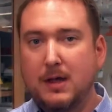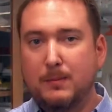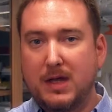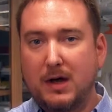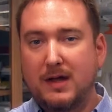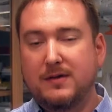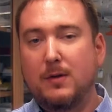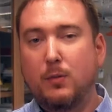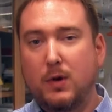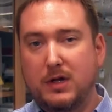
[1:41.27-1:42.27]
because
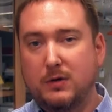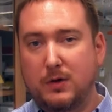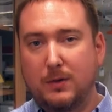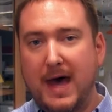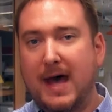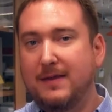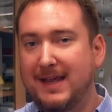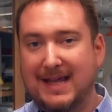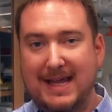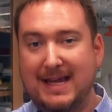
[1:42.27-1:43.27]
when you do that,
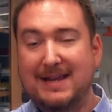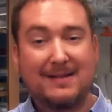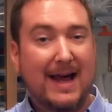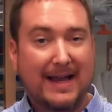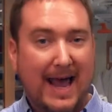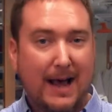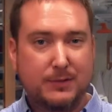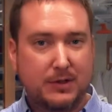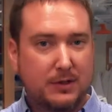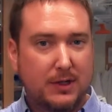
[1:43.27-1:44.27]
the heat is not
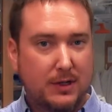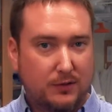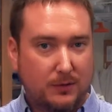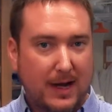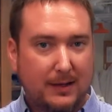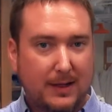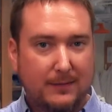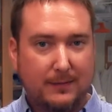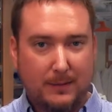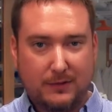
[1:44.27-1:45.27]
captured directly
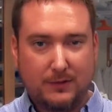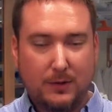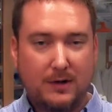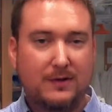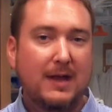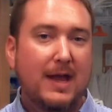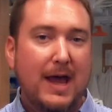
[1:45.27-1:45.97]
from a source